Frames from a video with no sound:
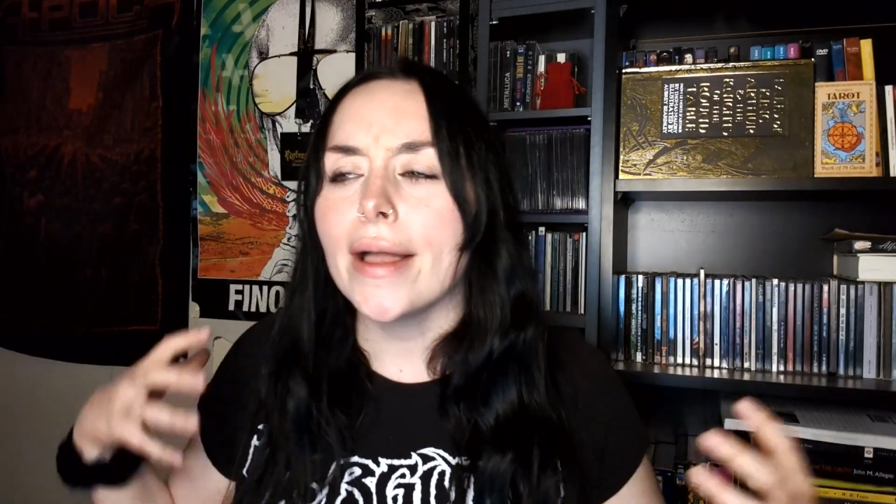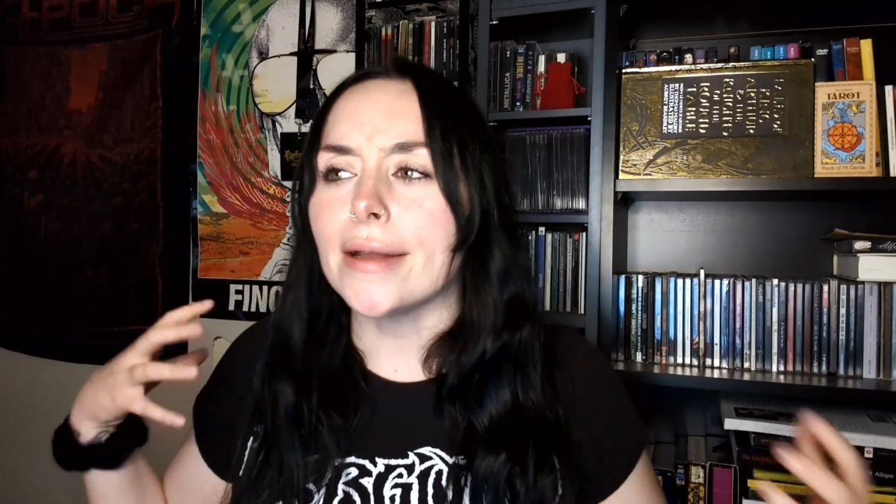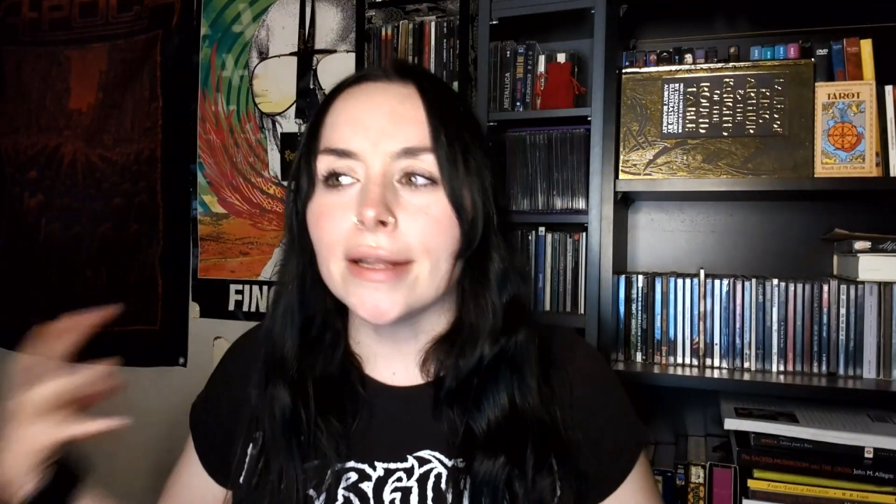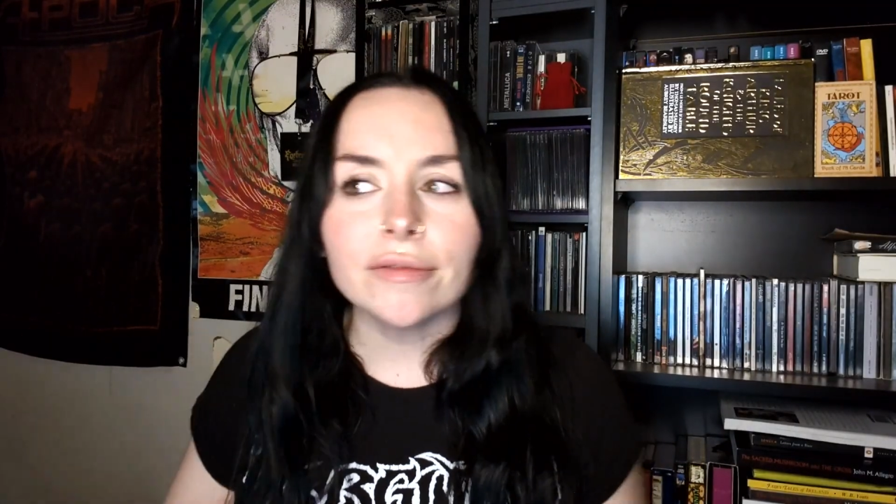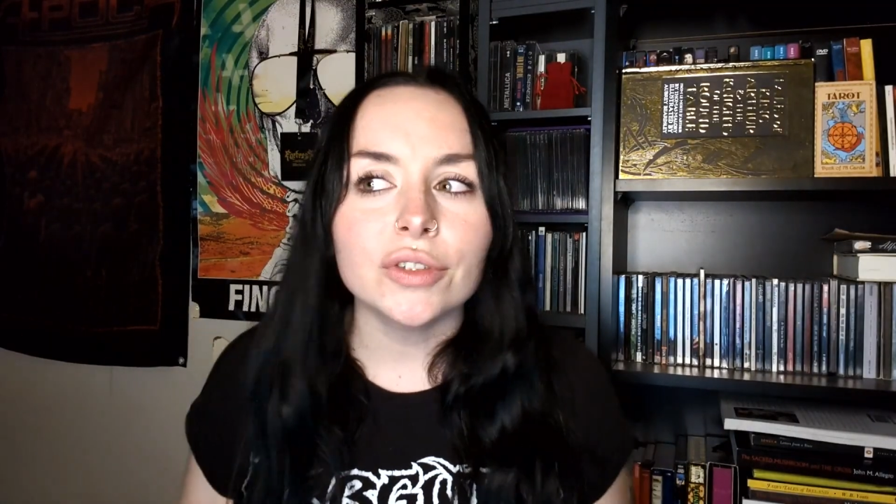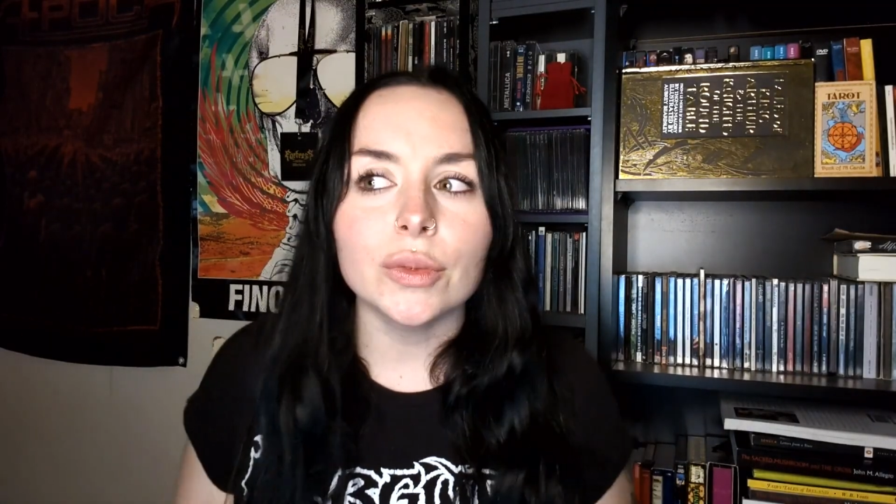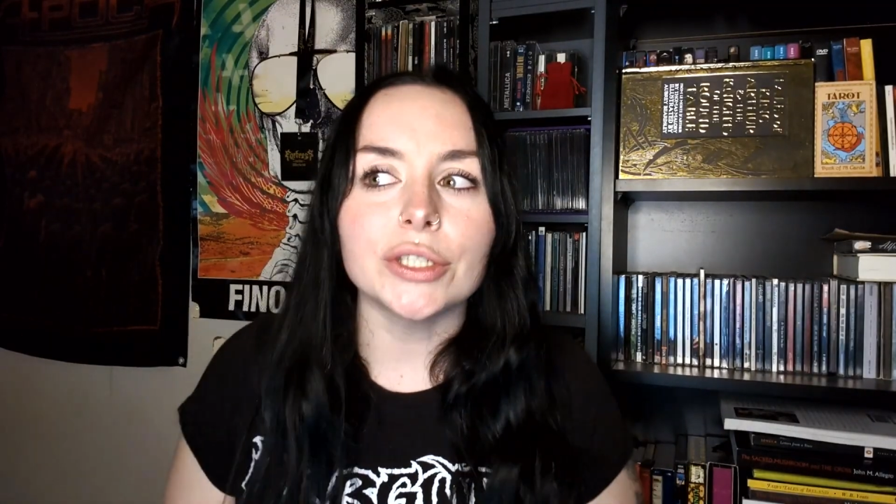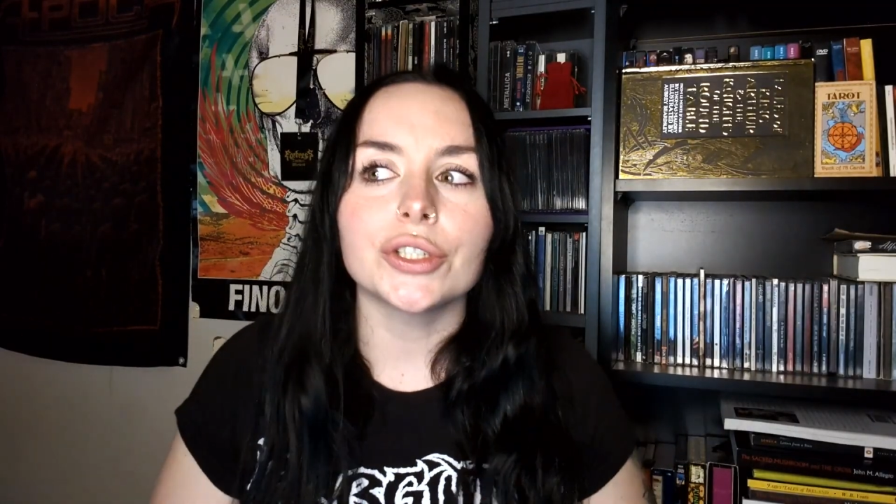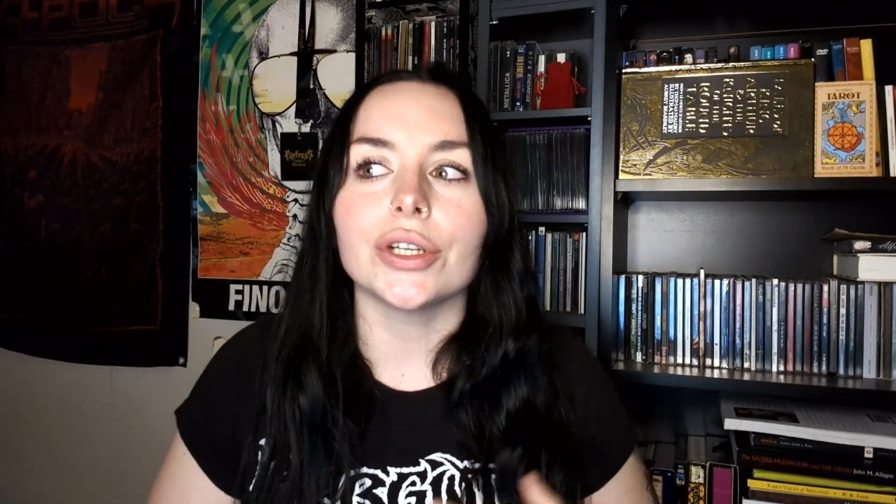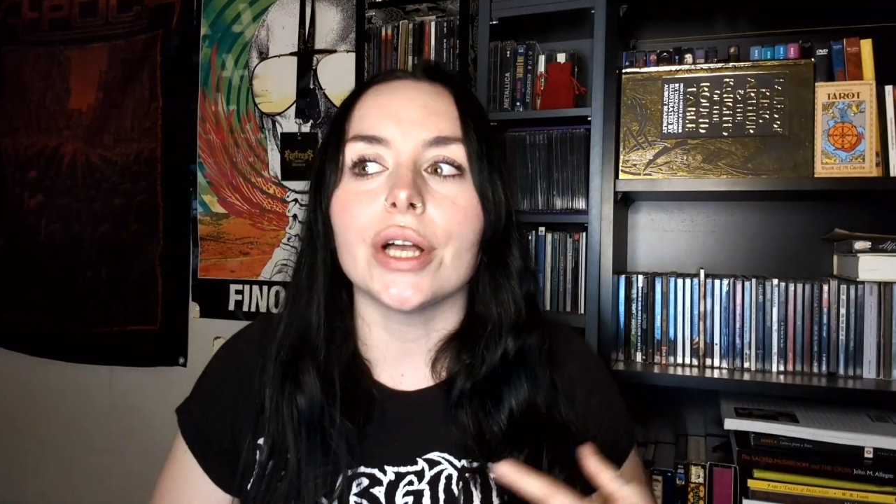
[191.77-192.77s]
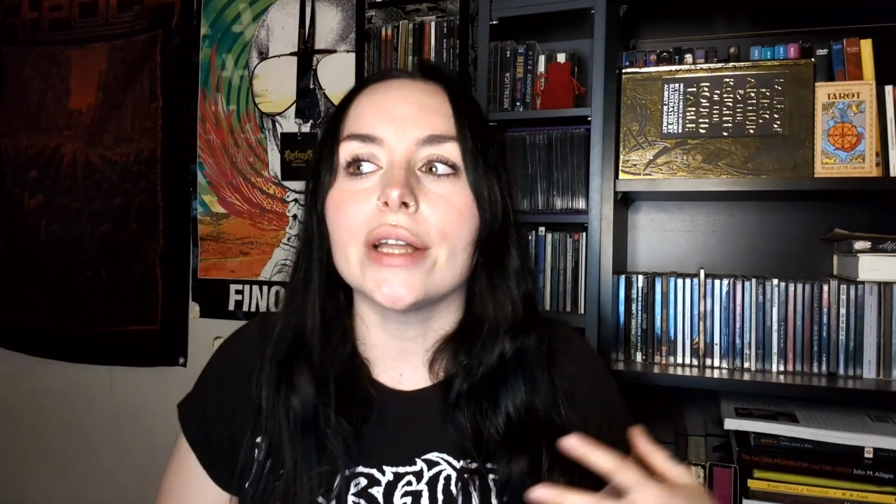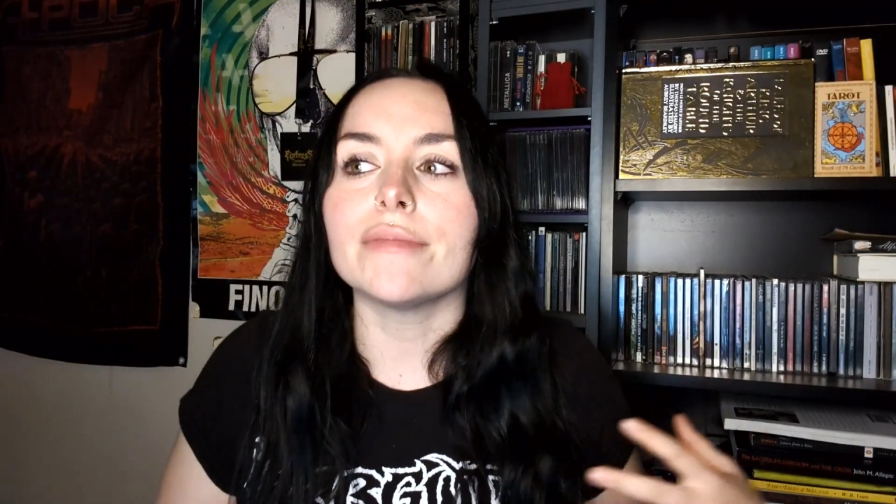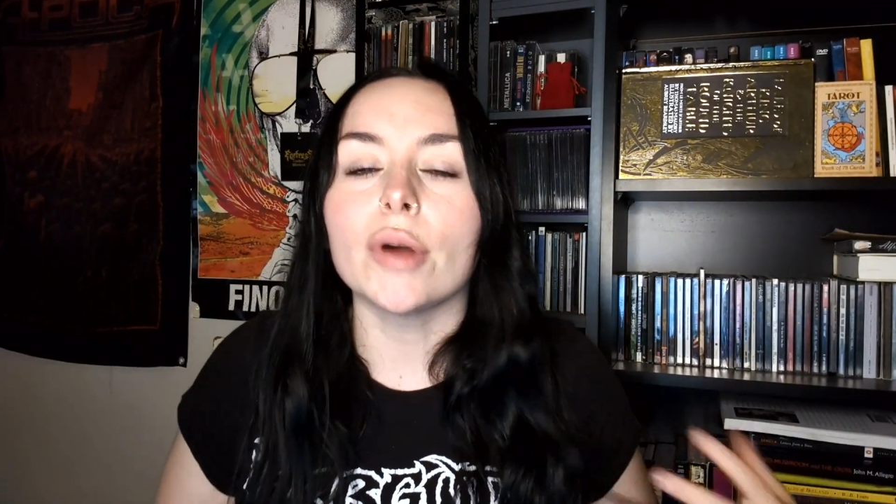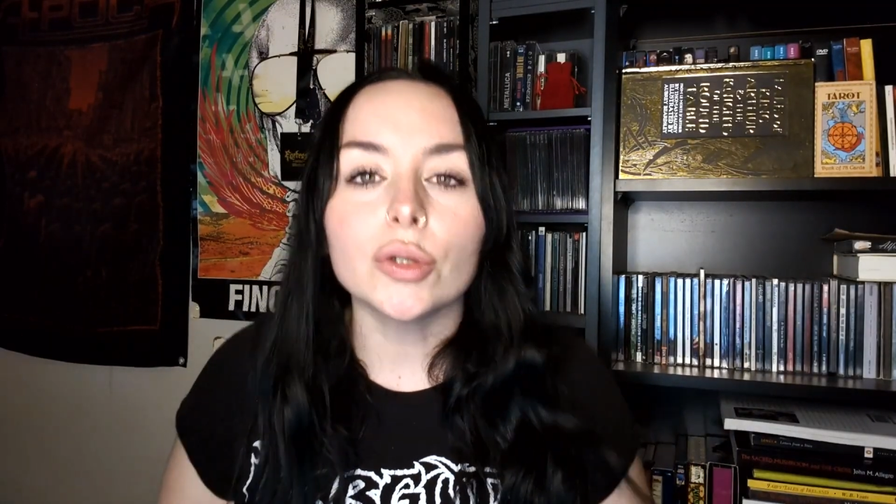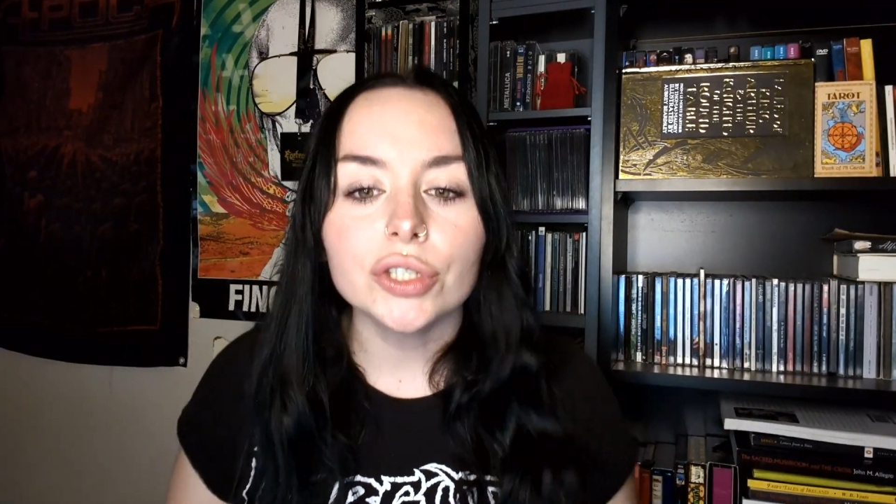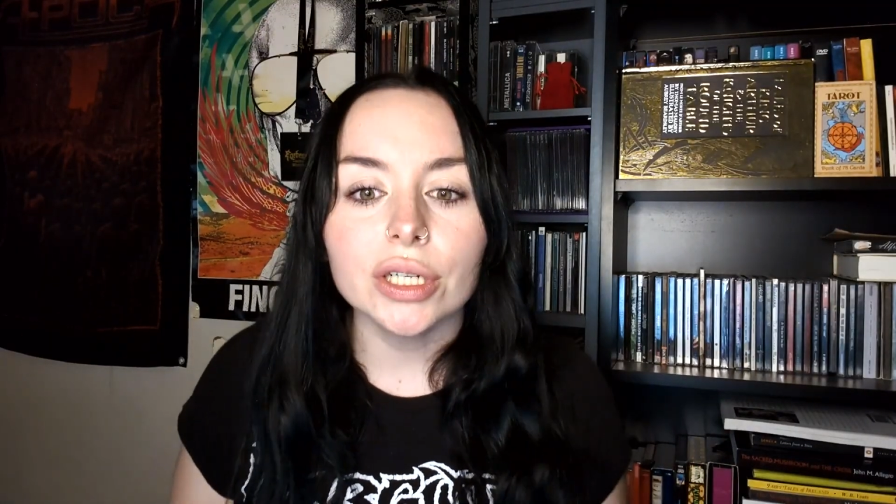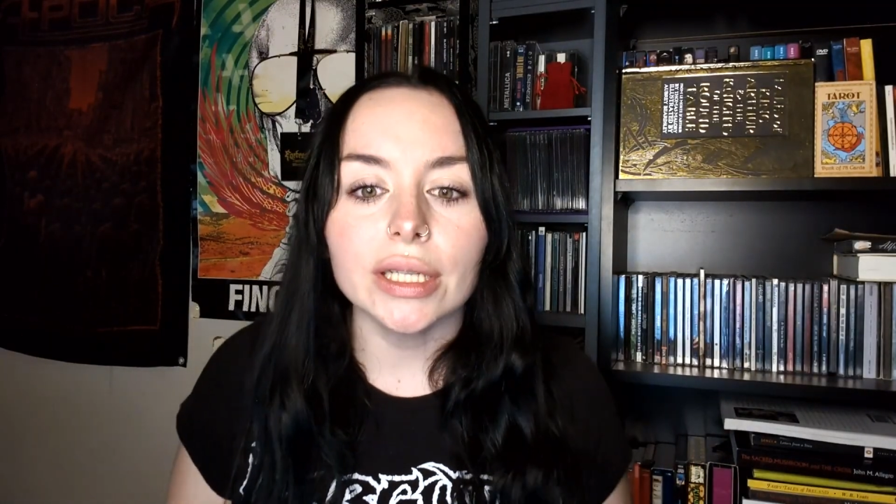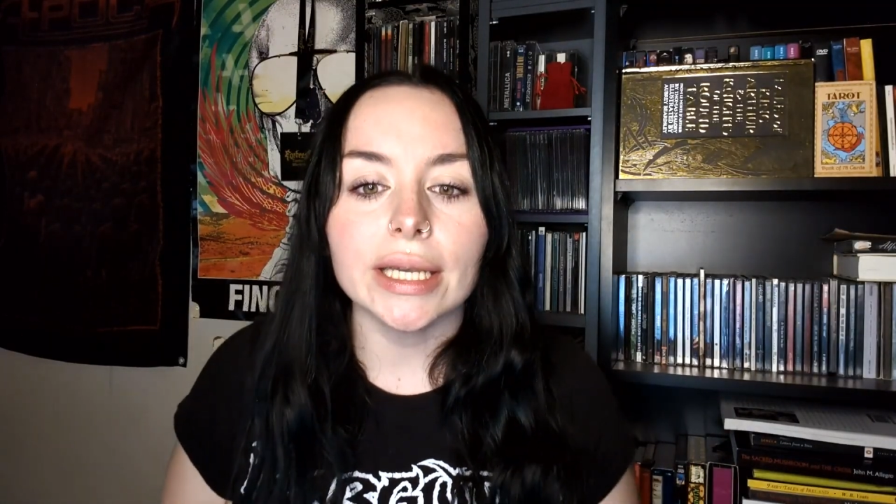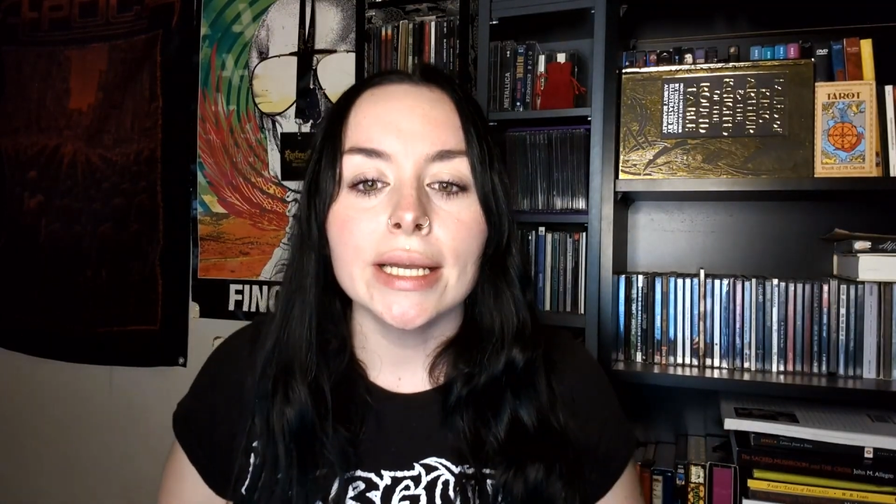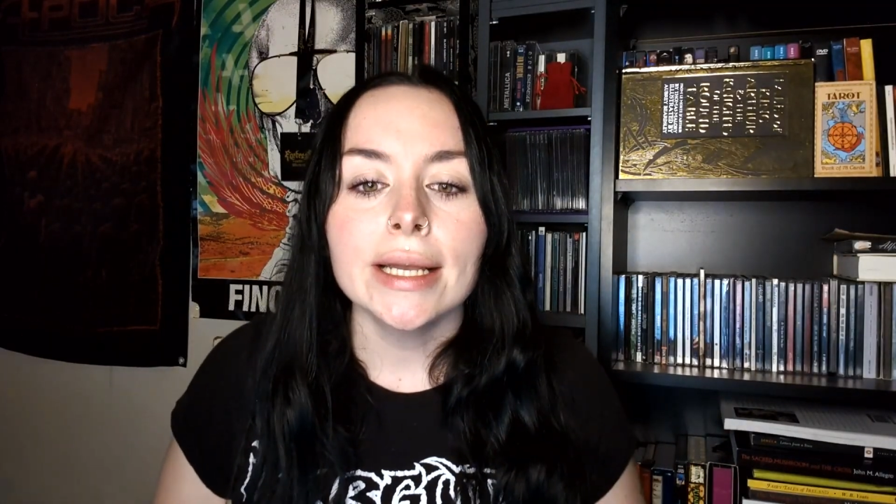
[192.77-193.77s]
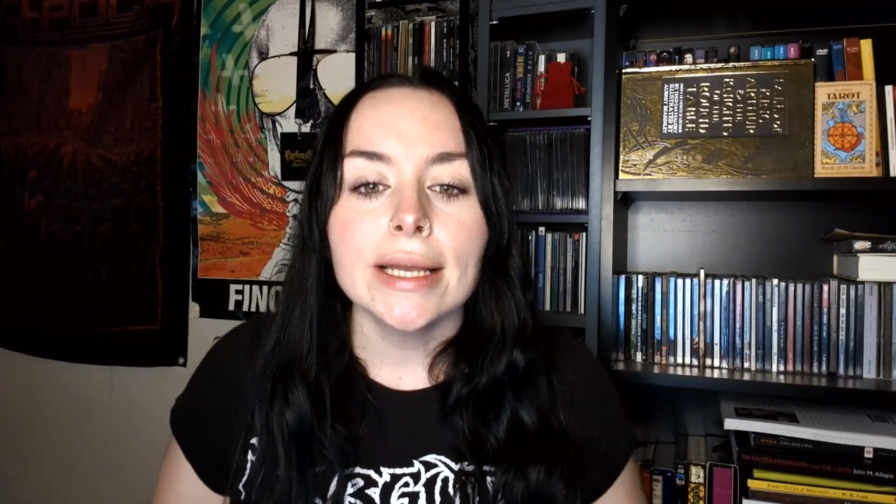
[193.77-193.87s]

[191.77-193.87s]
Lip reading: and influential and emotionally